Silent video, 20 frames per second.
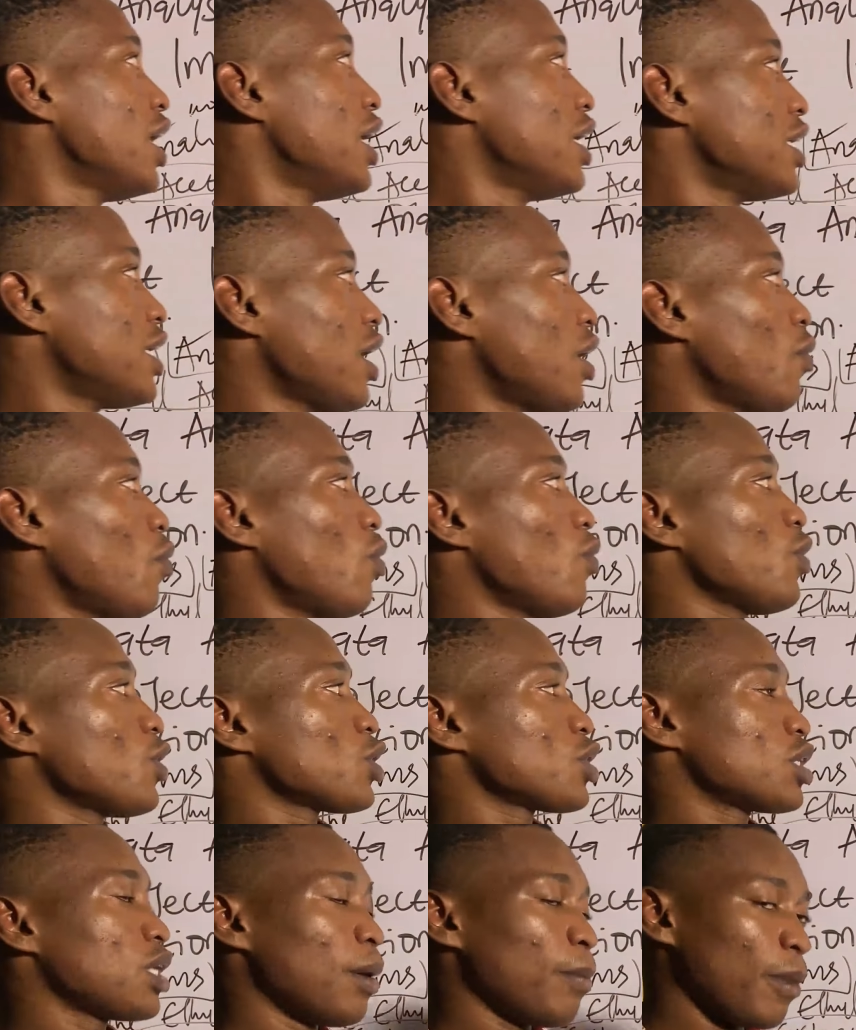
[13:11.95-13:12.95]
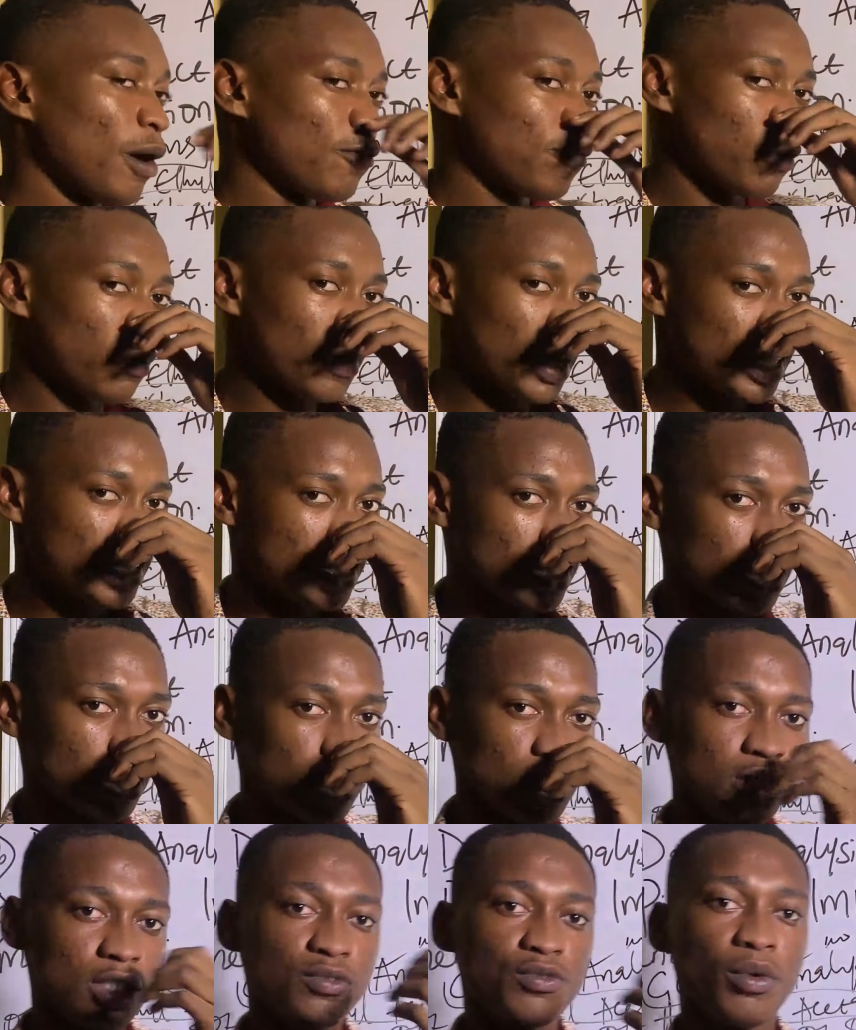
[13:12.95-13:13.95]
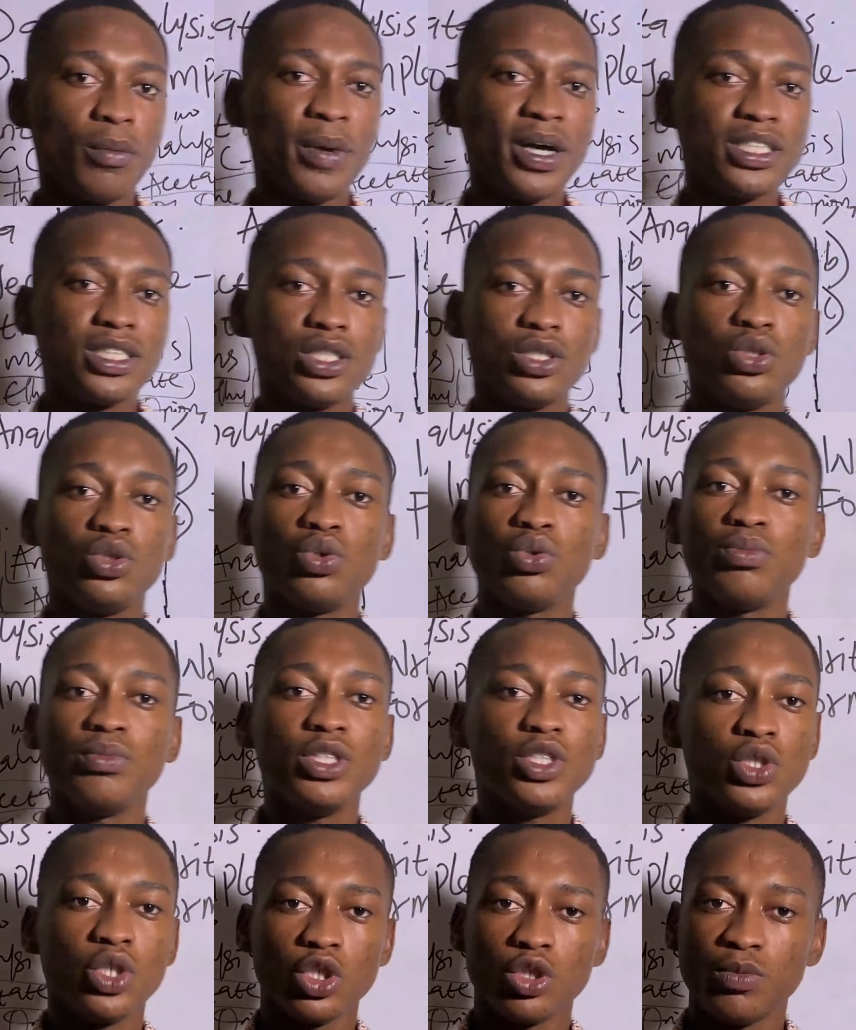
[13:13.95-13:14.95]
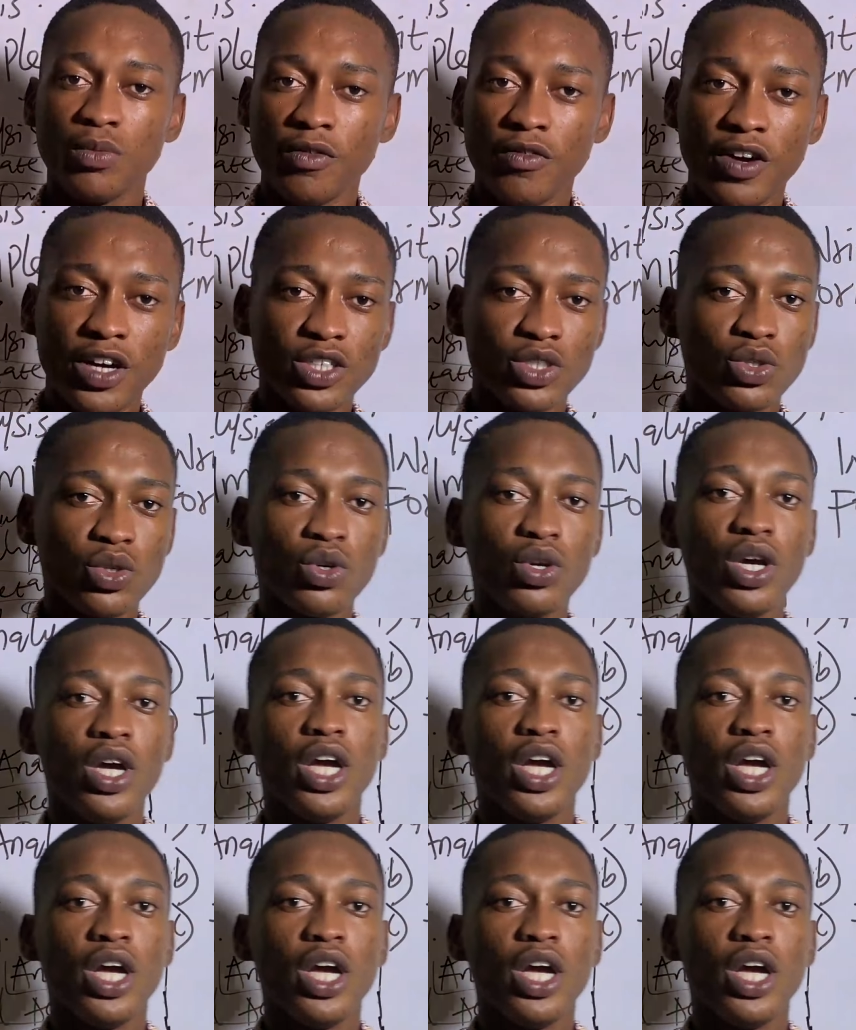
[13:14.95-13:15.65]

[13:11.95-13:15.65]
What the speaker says: Now, when we're talking about formatting, this formatting, you meet your supervisor,